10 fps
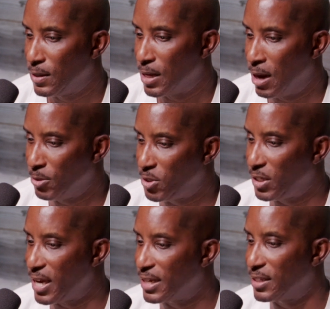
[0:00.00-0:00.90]
I want you to
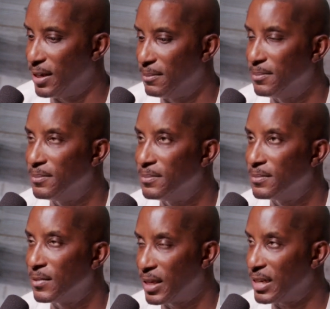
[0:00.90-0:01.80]
catch them.
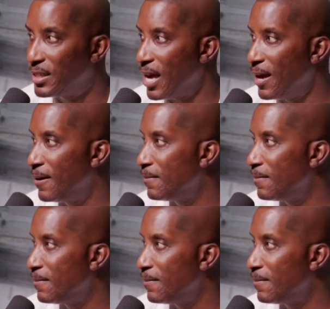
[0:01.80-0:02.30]
Catch that.